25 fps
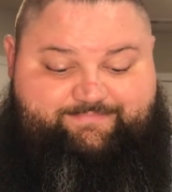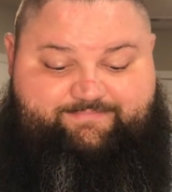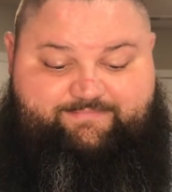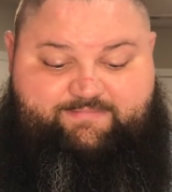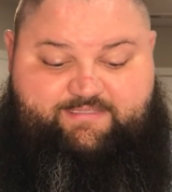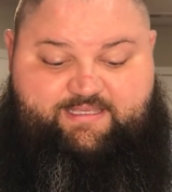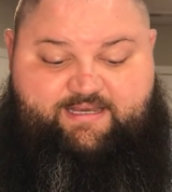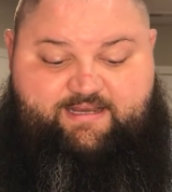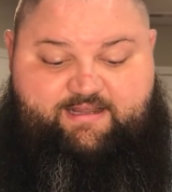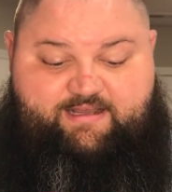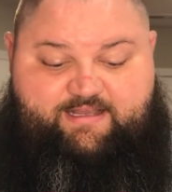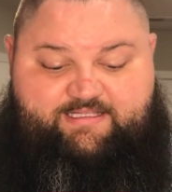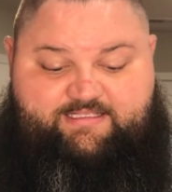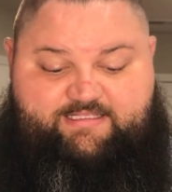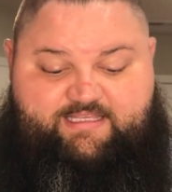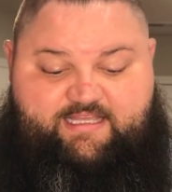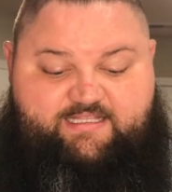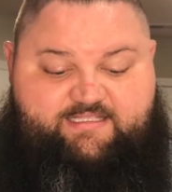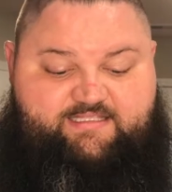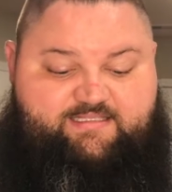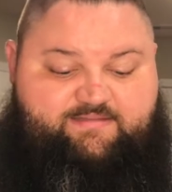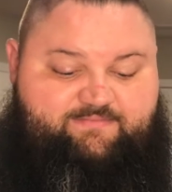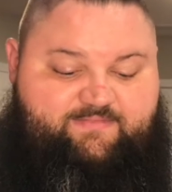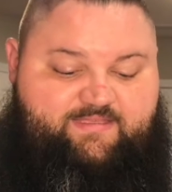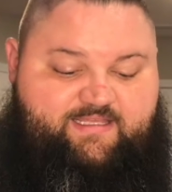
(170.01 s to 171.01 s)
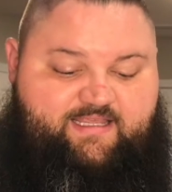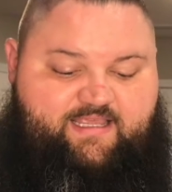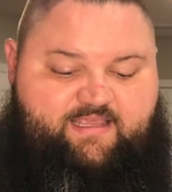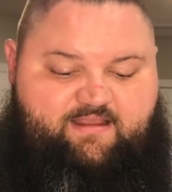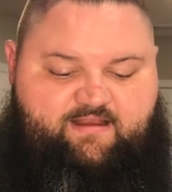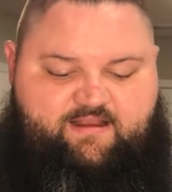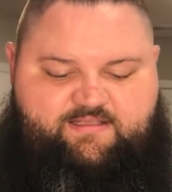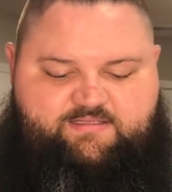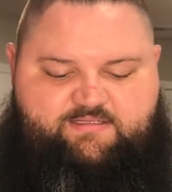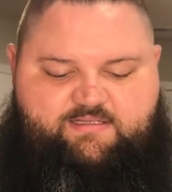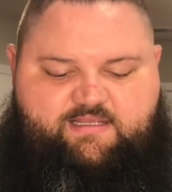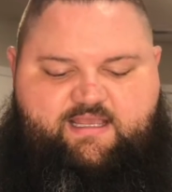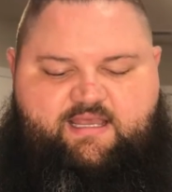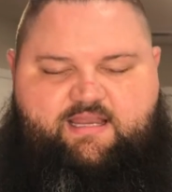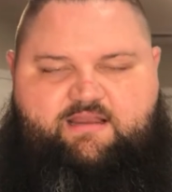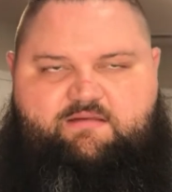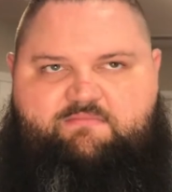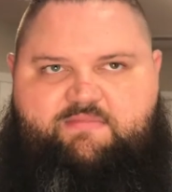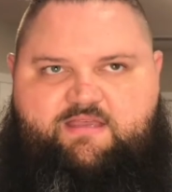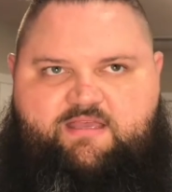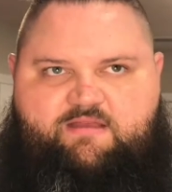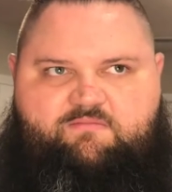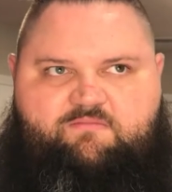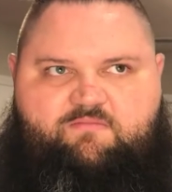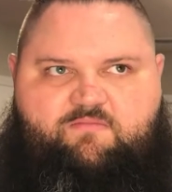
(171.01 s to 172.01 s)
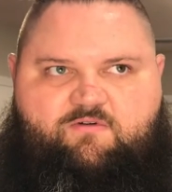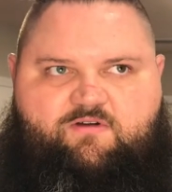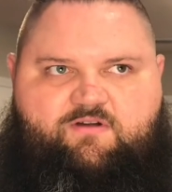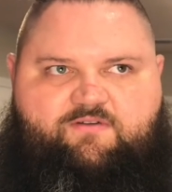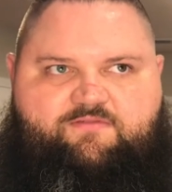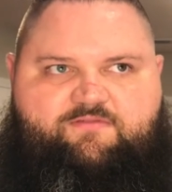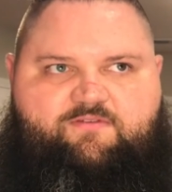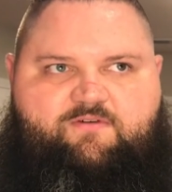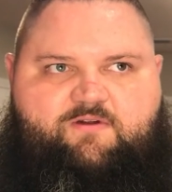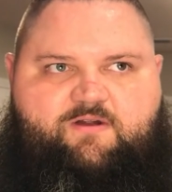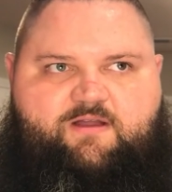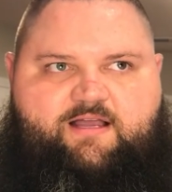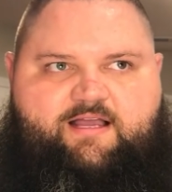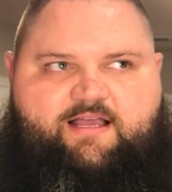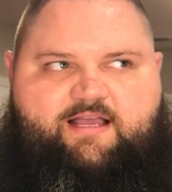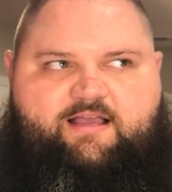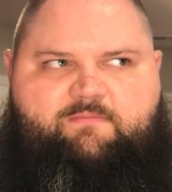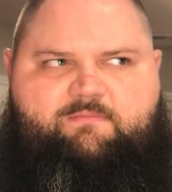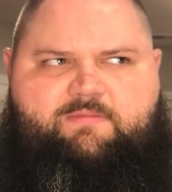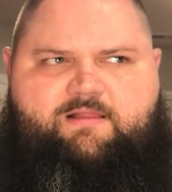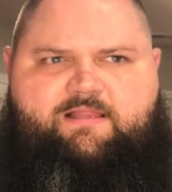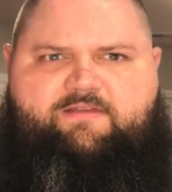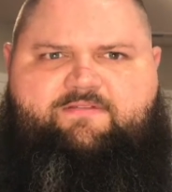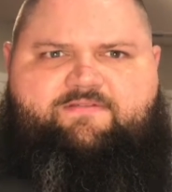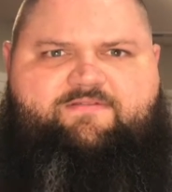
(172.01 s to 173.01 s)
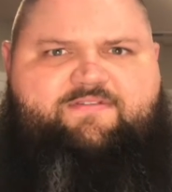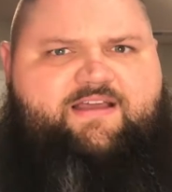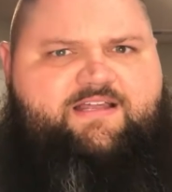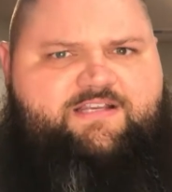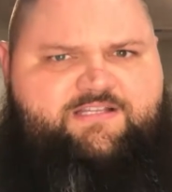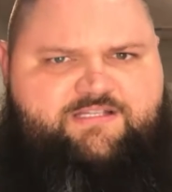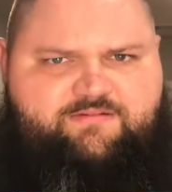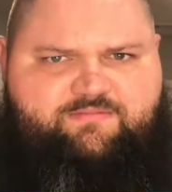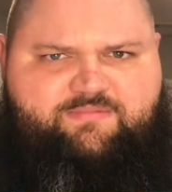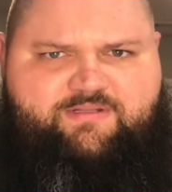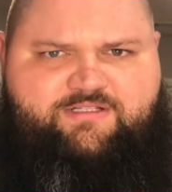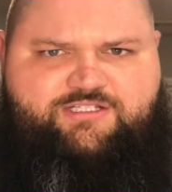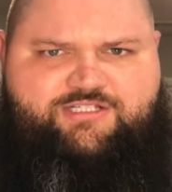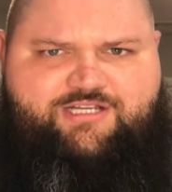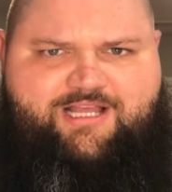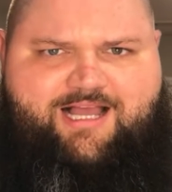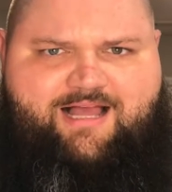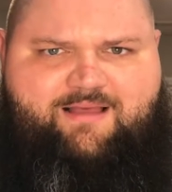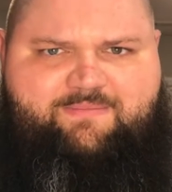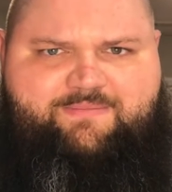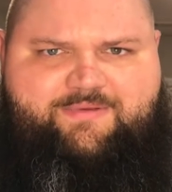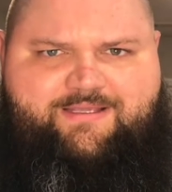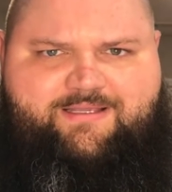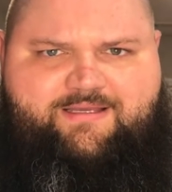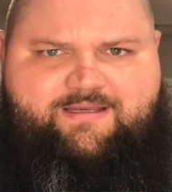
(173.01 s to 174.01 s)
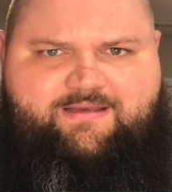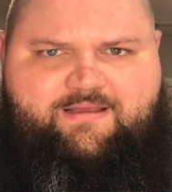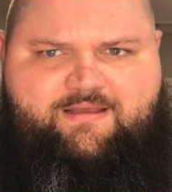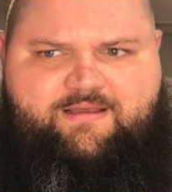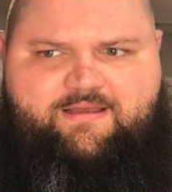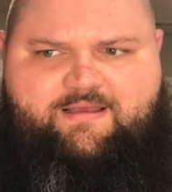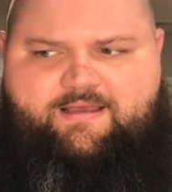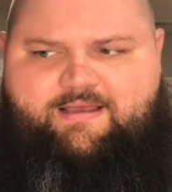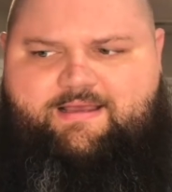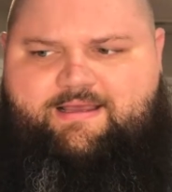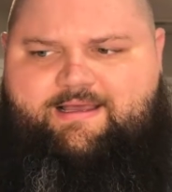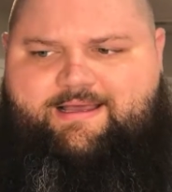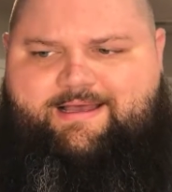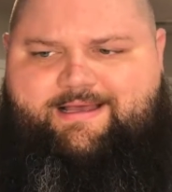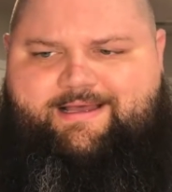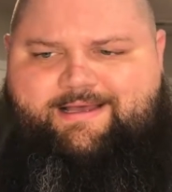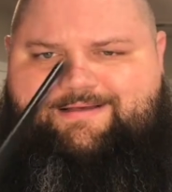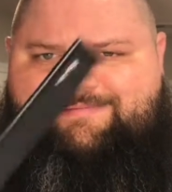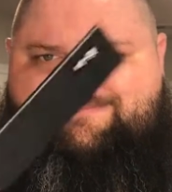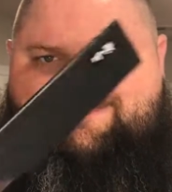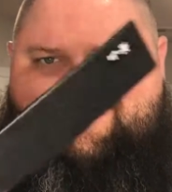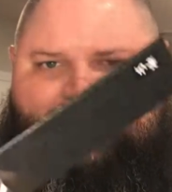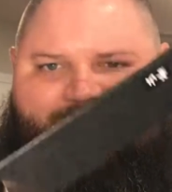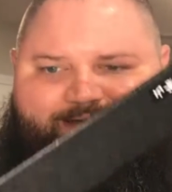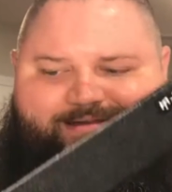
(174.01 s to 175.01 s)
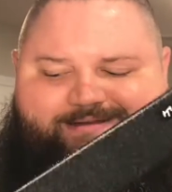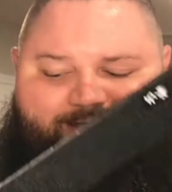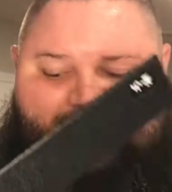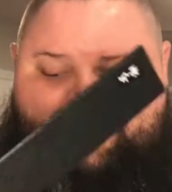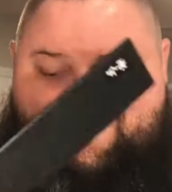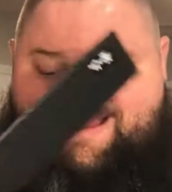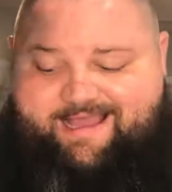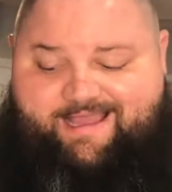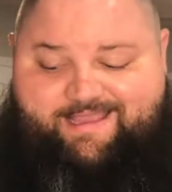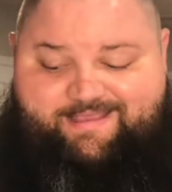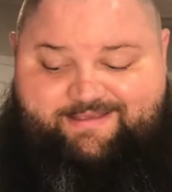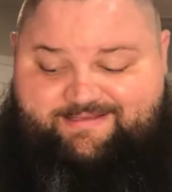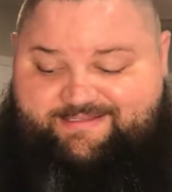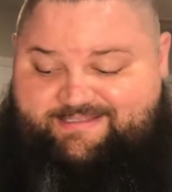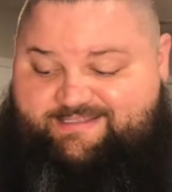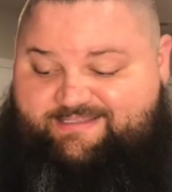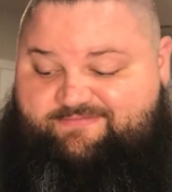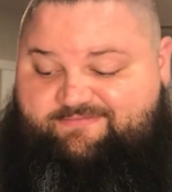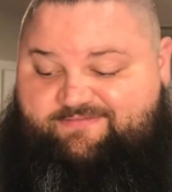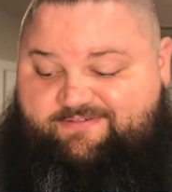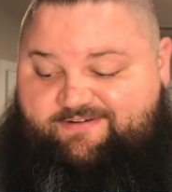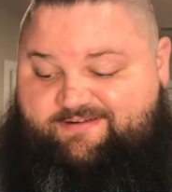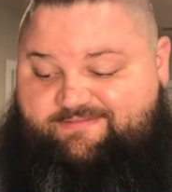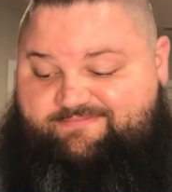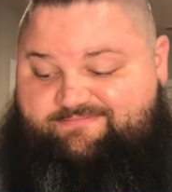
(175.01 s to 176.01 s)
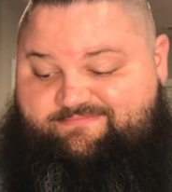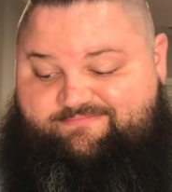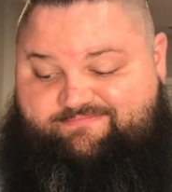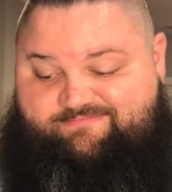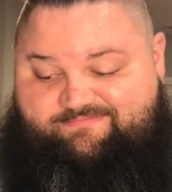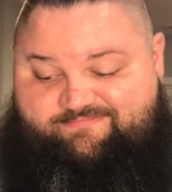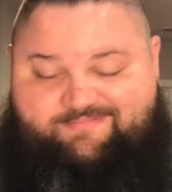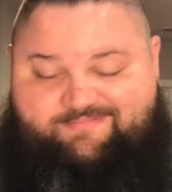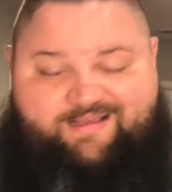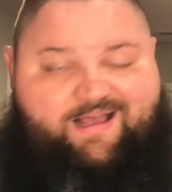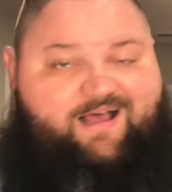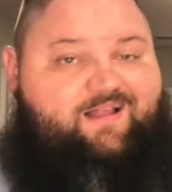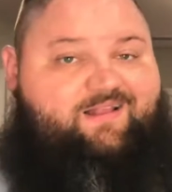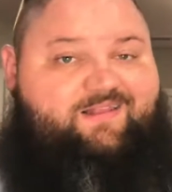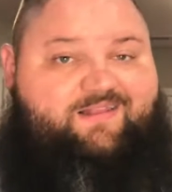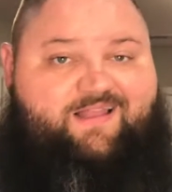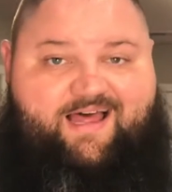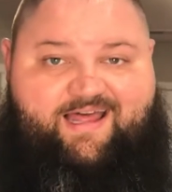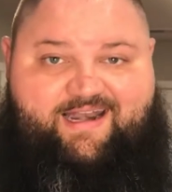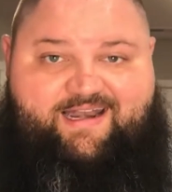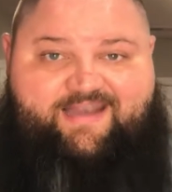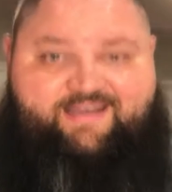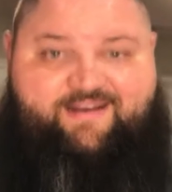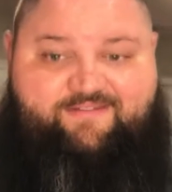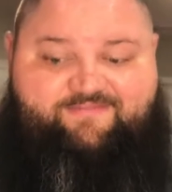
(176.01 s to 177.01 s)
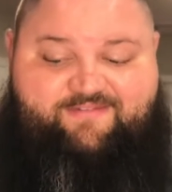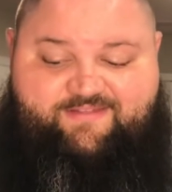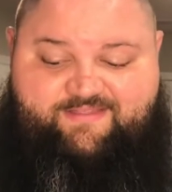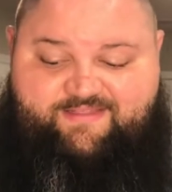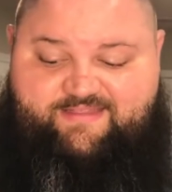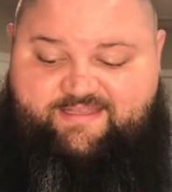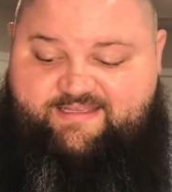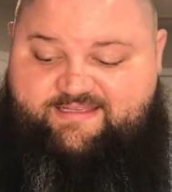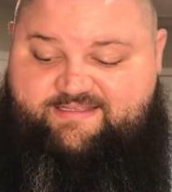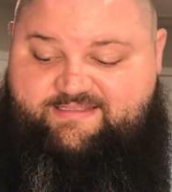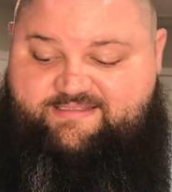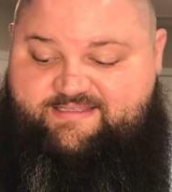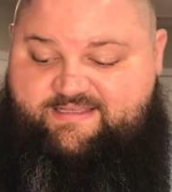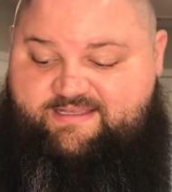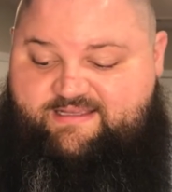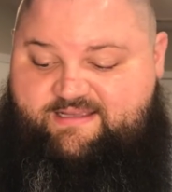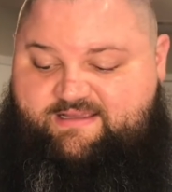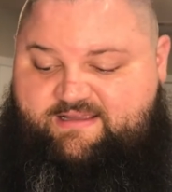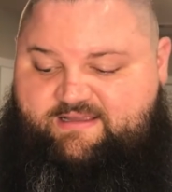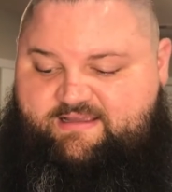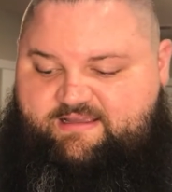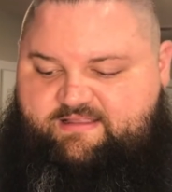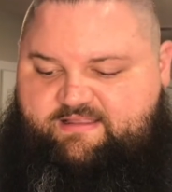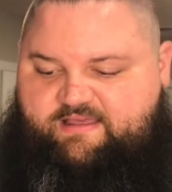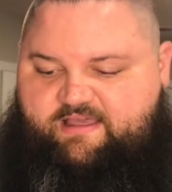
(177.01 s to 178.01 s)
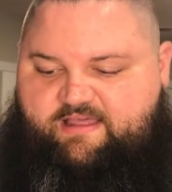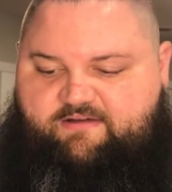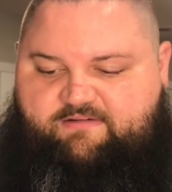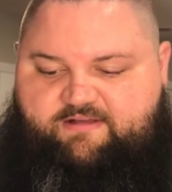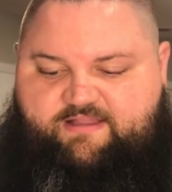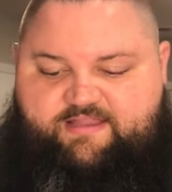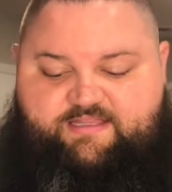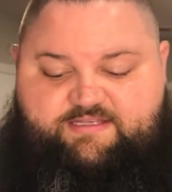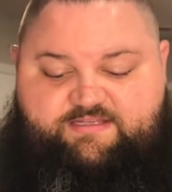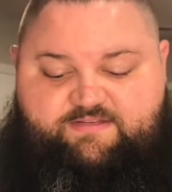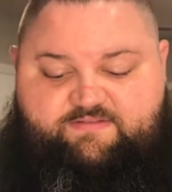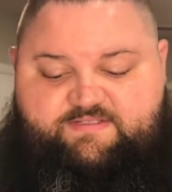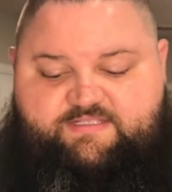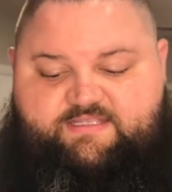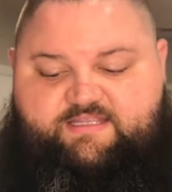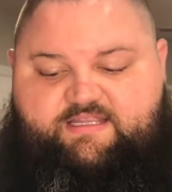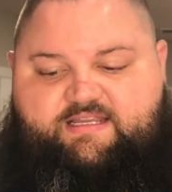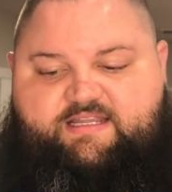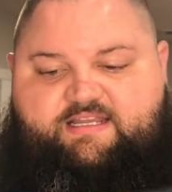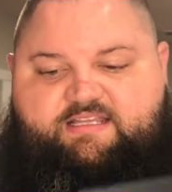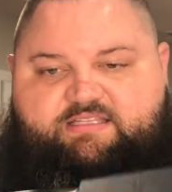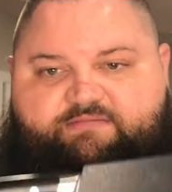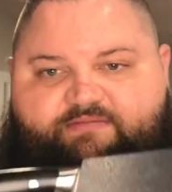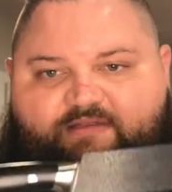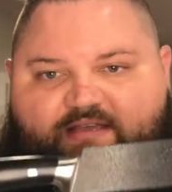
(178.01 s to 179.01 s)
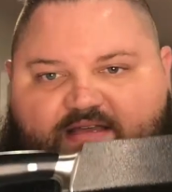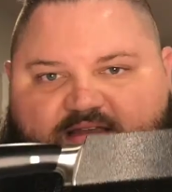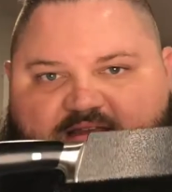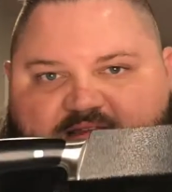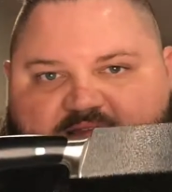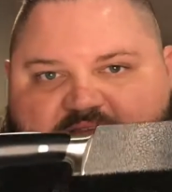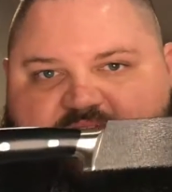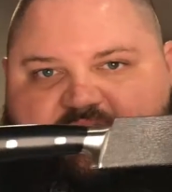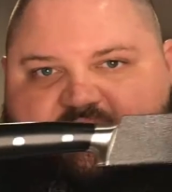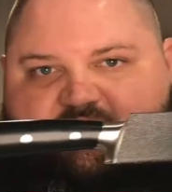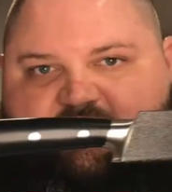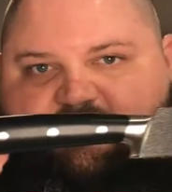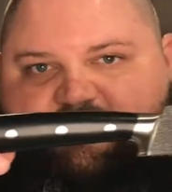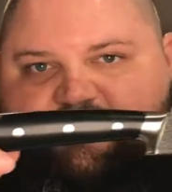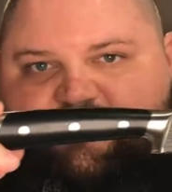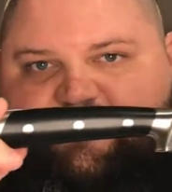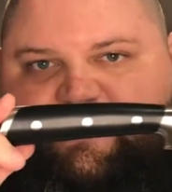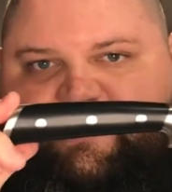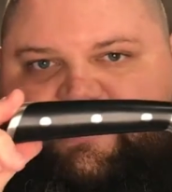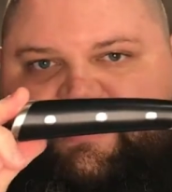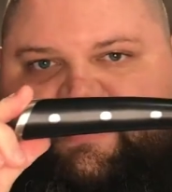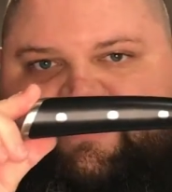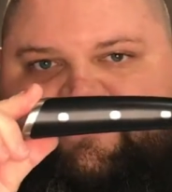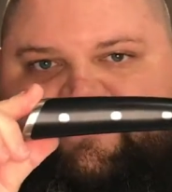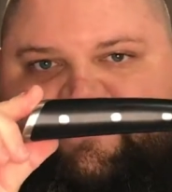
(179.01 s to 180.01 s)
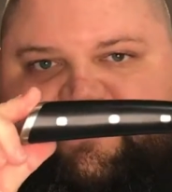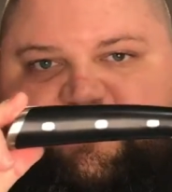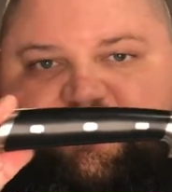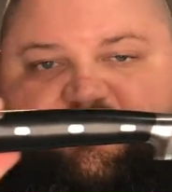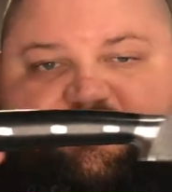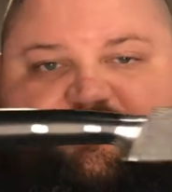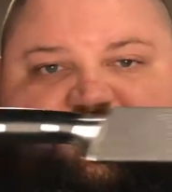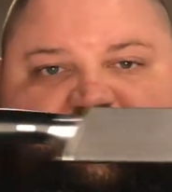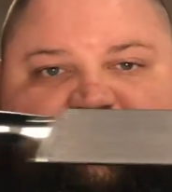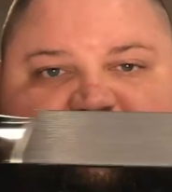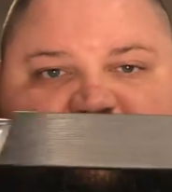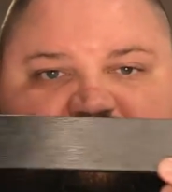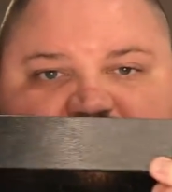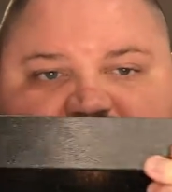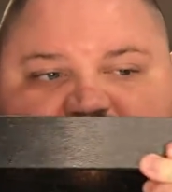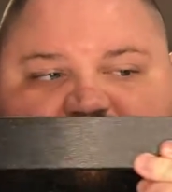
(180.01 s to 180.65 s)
You know, Nakiris are kind of meant more for, I believe, vegetable chopping, but I use this for a lot of different things. The other one that you've seen has been the 11-inch